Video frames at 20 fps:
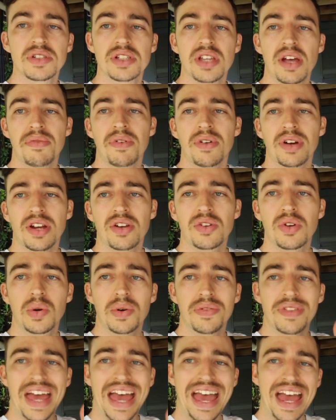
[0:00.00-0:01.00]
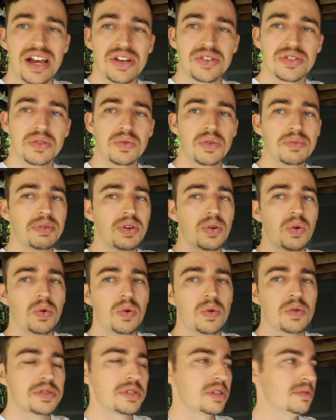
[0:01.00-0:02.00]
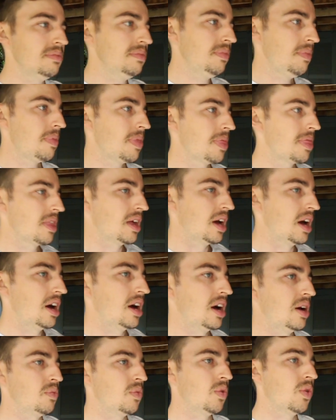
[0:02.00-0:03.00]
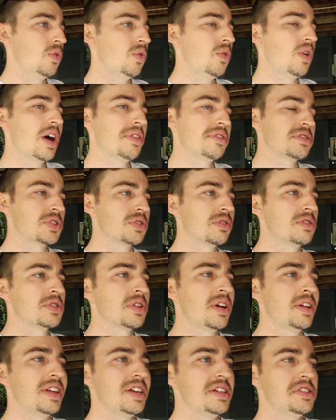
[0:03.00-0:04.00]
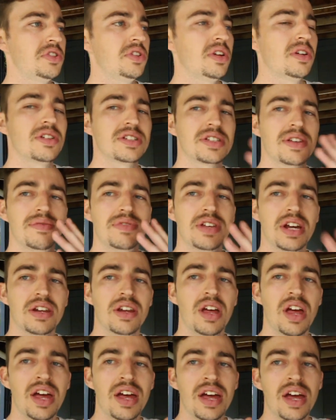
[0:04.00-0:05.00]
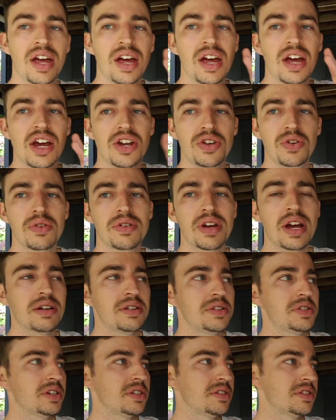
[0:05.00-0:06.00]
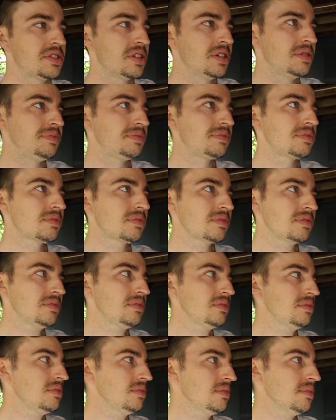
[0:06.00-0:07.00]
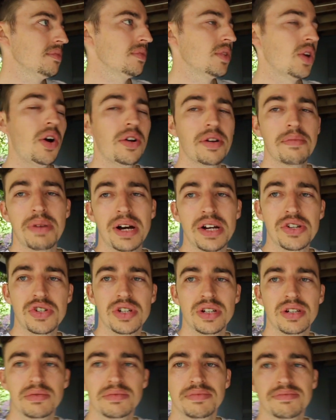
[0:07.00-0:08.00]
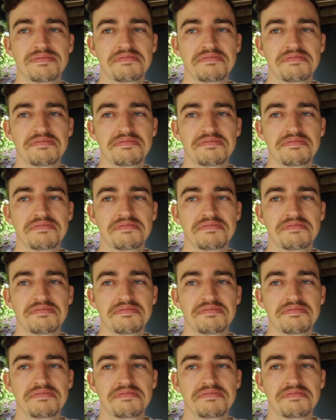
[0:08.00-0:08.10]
Stuff I can do with the axle would be awesome. Or other storage ideas you guys have done in your garages on a budget.